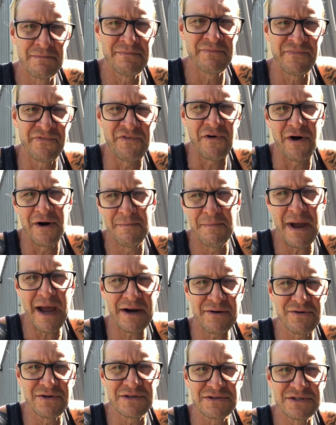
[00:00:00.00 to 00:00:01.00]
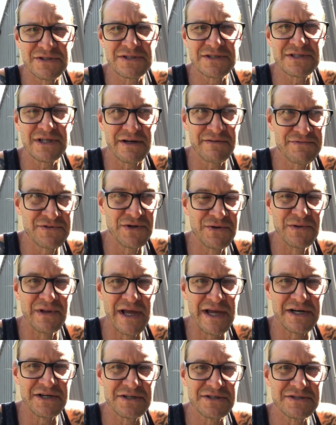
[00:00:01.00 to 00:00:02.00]
farm back roads and stuff, two
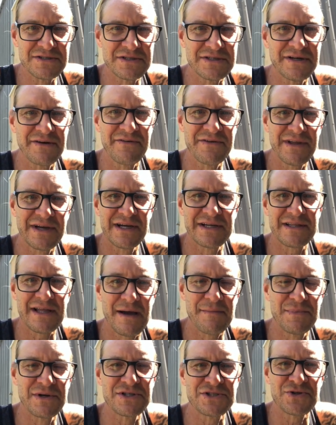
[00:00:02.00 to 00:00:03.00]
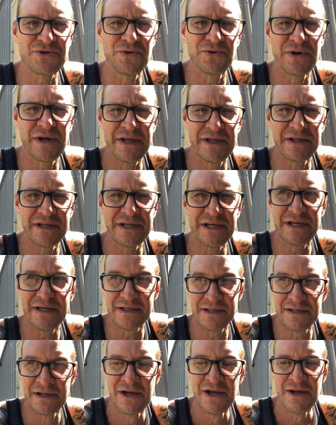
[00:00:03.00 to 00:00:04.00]
laners and everything like that. But it's cool, hilly,
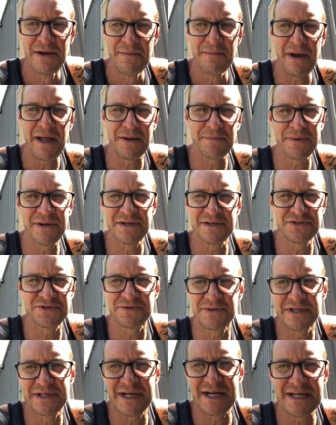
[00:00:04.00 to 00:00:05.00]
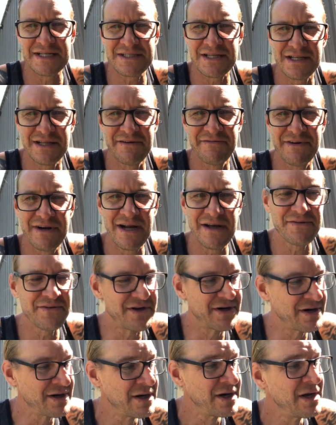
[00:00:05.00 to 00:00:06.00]
and Palo Pinto is really nice. I love it out
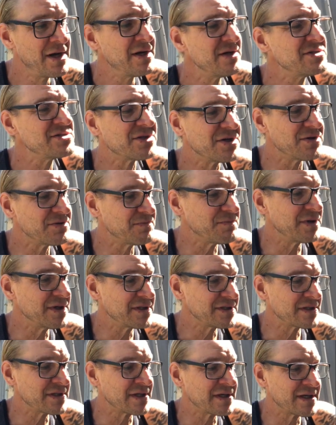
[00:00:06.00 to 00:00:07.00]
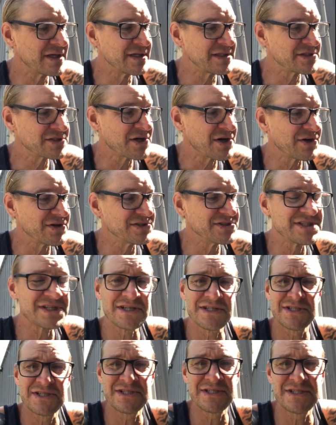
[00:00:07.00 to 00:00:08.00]
there. So, but uh, it's called
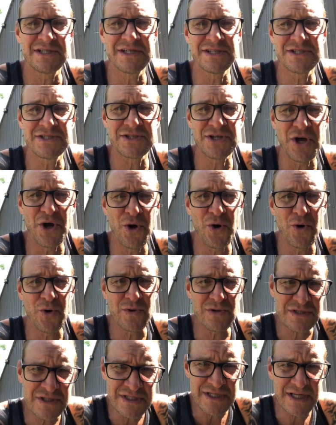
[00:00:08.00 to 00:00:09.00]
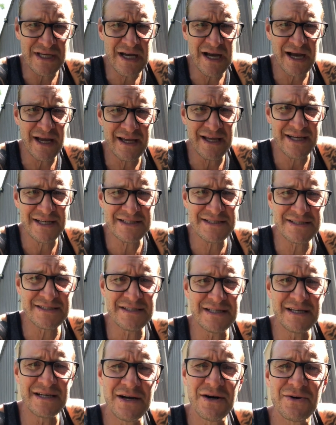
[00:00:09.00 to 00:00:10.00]
Cisco,
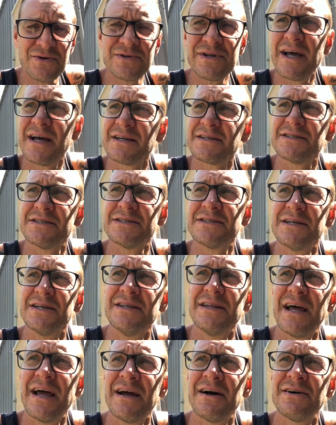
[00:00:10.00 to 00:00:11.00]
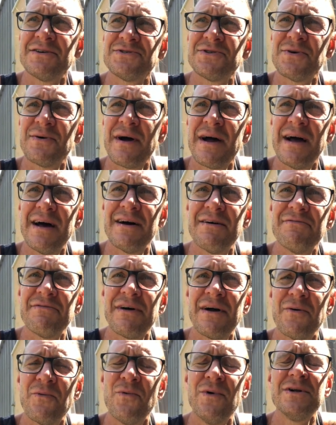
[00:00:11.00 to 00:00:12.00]
C-I-S-C-O, Texas, and they also have
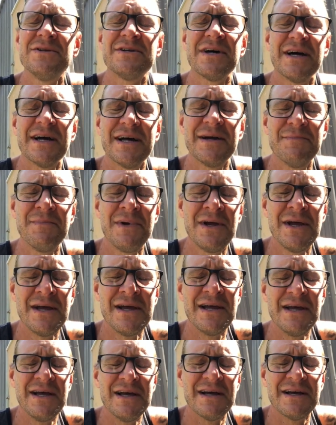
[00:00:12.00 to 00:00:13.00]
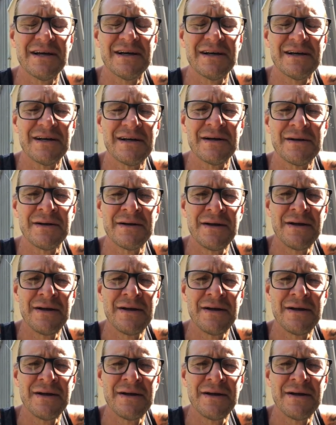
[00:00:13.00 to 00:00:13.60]
at one time uh,